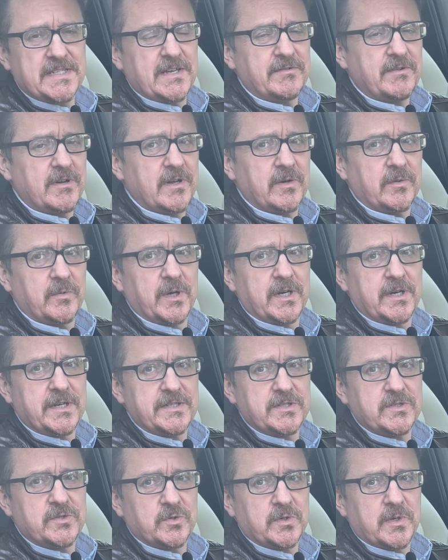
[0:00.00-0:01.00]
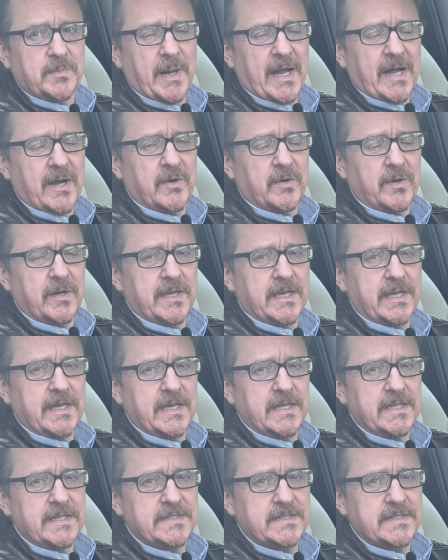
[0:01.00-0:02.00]
error we're going to talk about
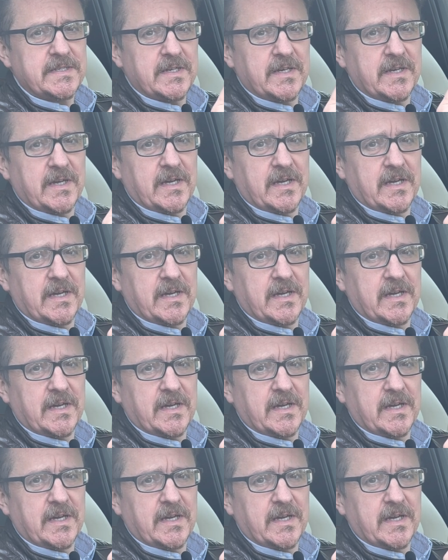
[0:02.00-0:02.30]
is